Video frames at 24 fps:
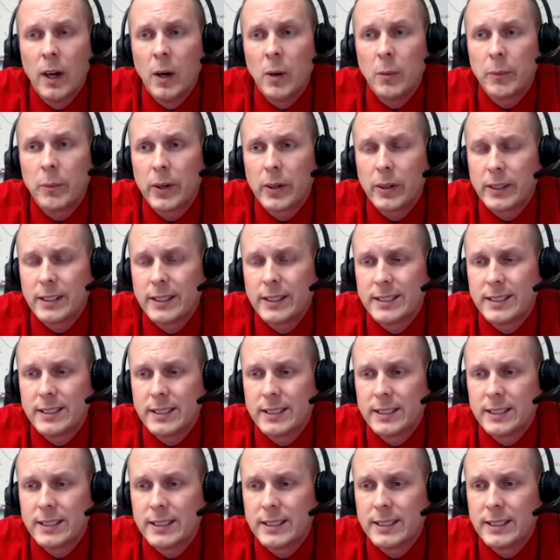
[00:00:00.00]

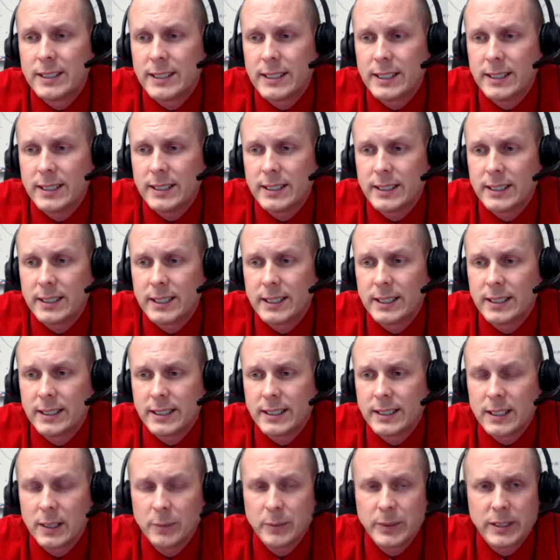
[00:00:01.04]
Parkinson's disease is a
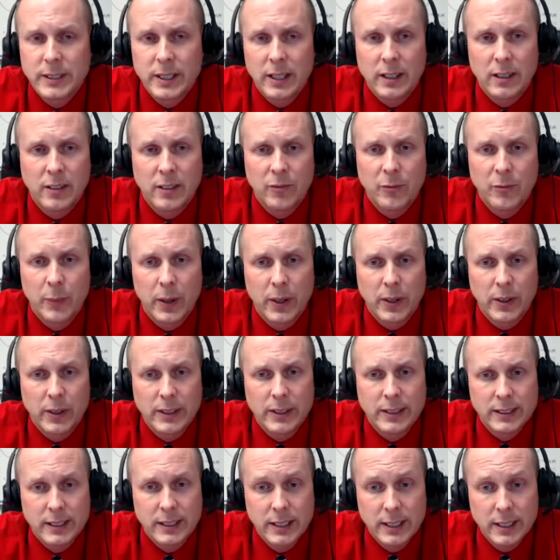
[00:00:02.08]
subset of
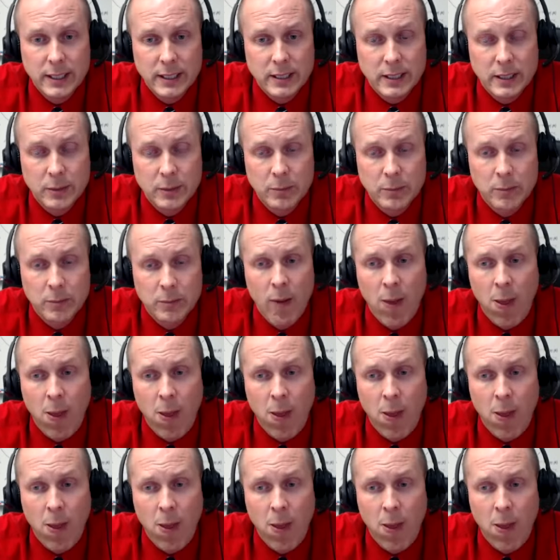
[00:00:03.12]
Parkinsonism